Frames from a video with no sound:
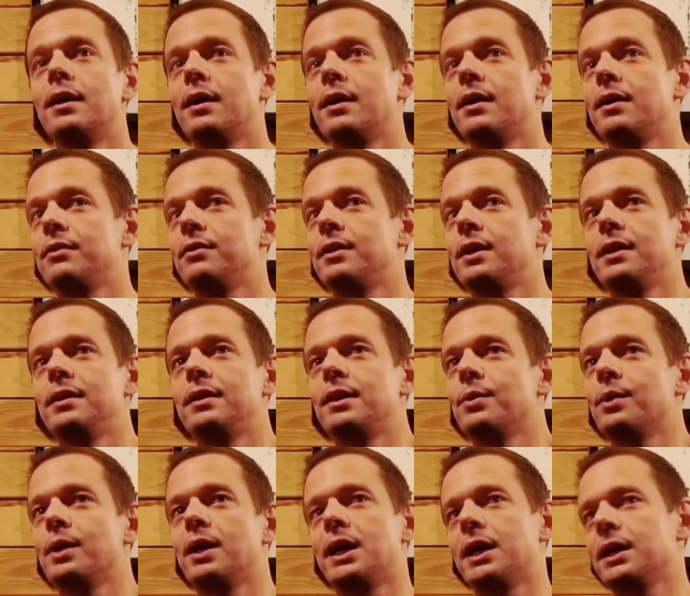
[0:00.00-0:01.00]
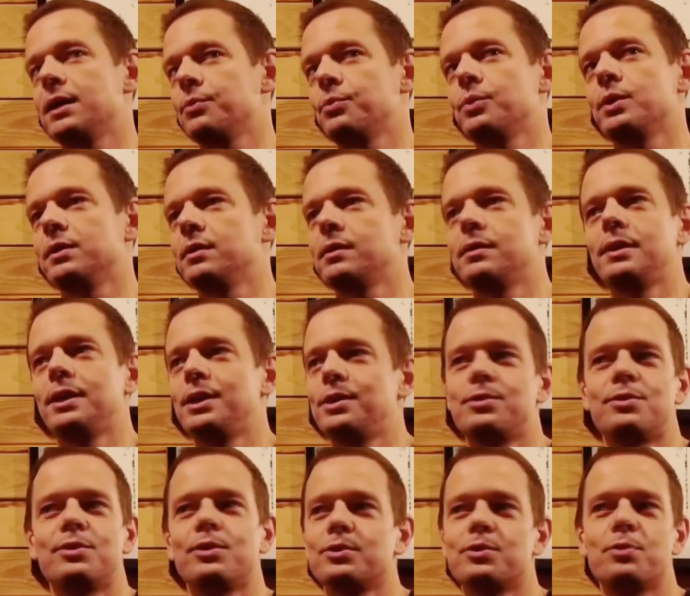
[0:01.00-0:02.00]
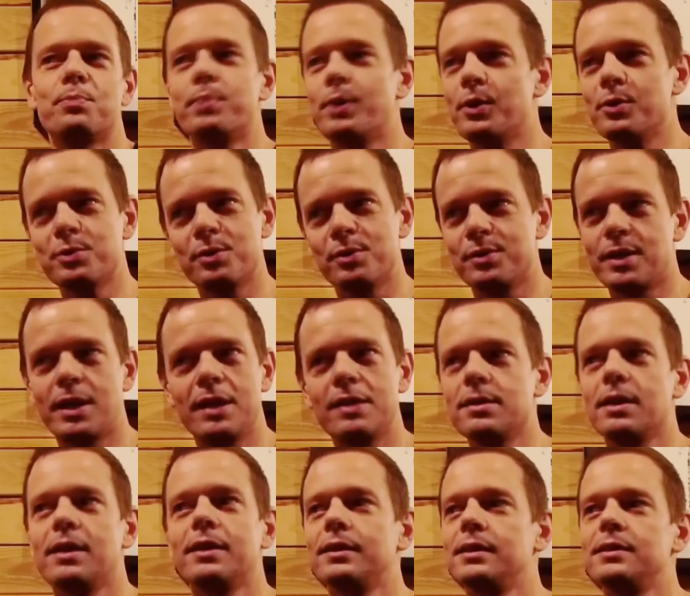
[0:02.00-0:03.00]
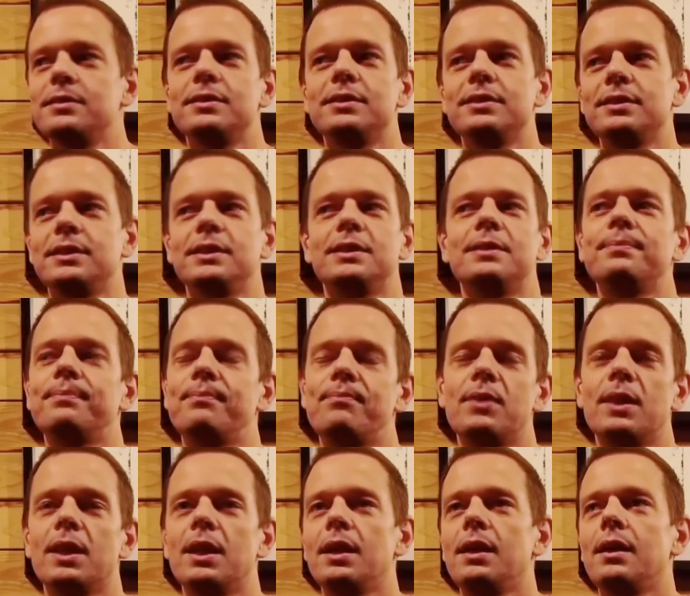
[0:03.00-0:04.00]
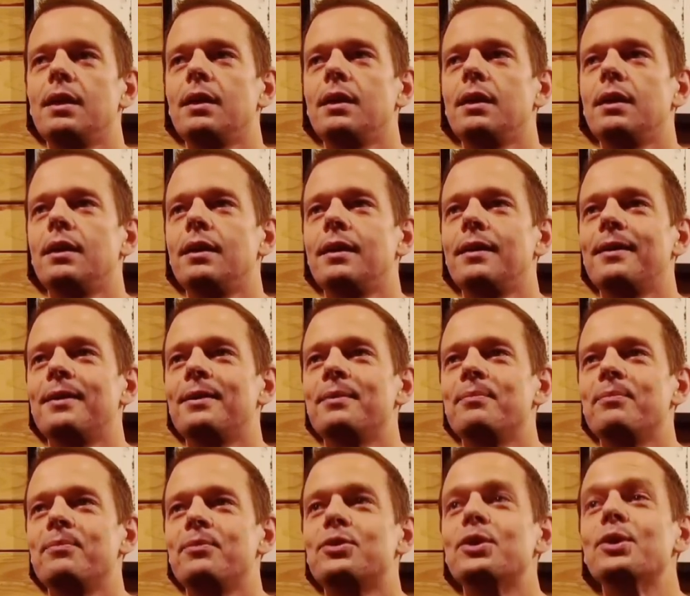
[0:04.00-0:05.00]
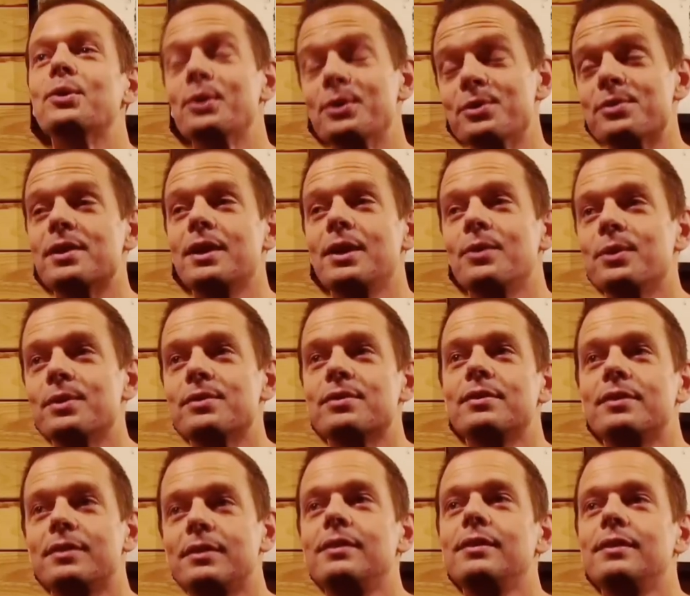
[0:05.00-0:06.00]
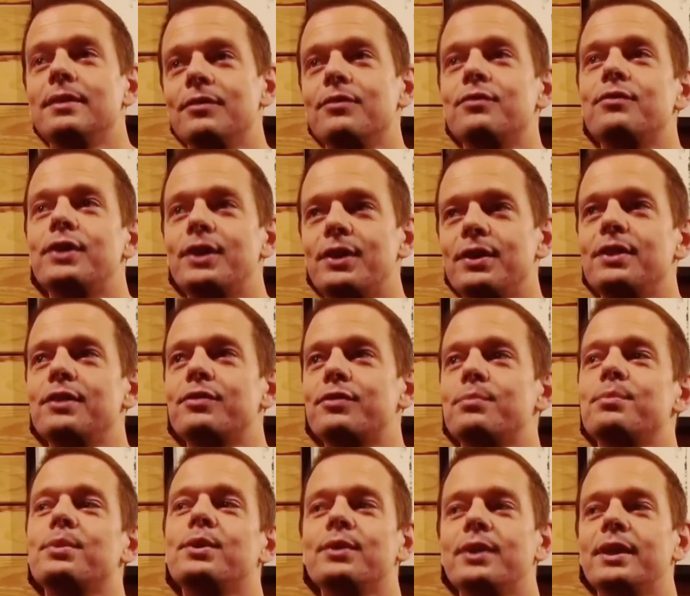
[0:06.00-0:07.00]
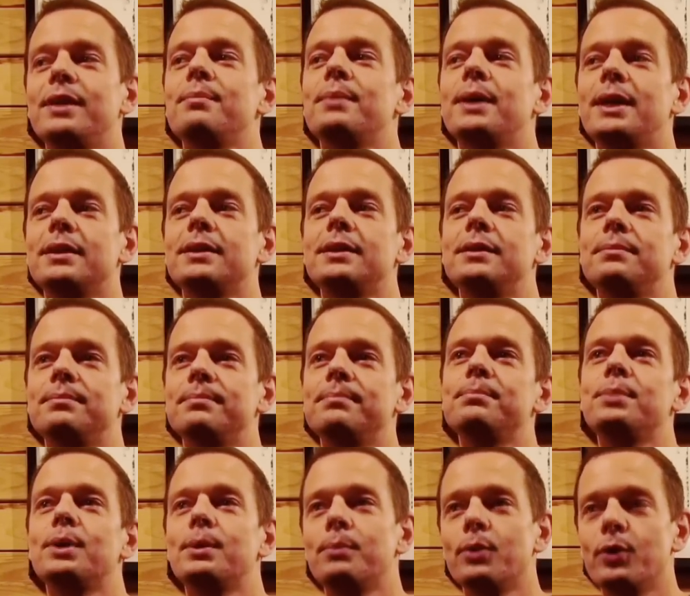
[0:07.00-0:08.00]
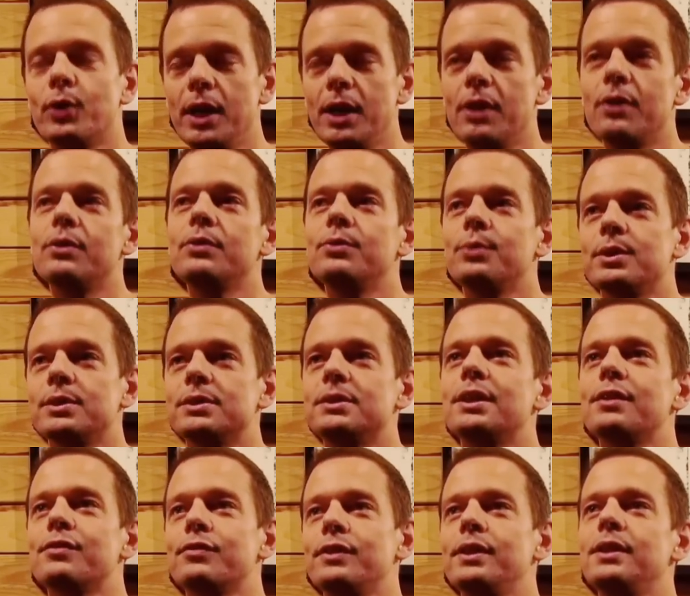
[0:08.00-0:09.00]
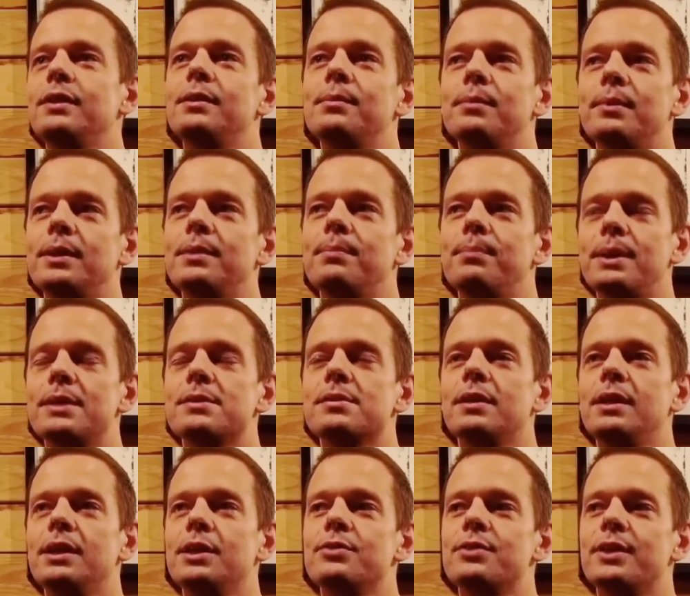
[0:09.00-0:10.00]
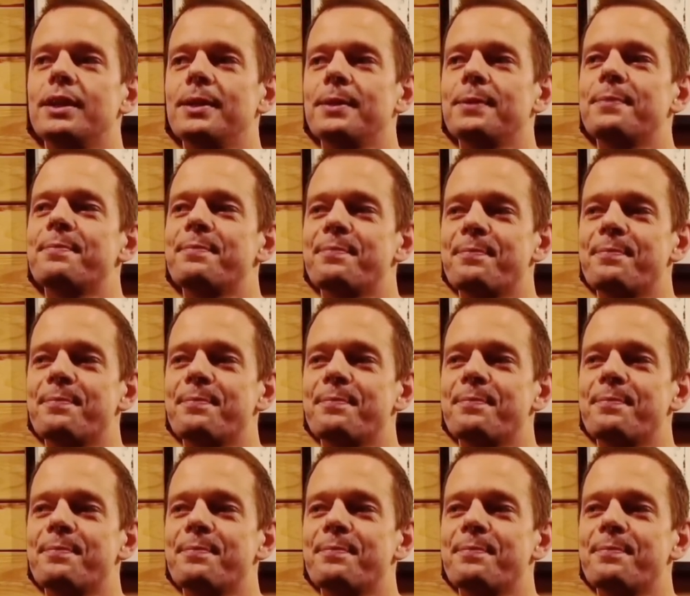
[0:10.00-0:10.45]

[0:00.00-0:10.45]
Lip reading: They were like, well, it's not supposed to taste like this, is it? So it was a very different ball game back then. But mojito was definitely the best-selling drink.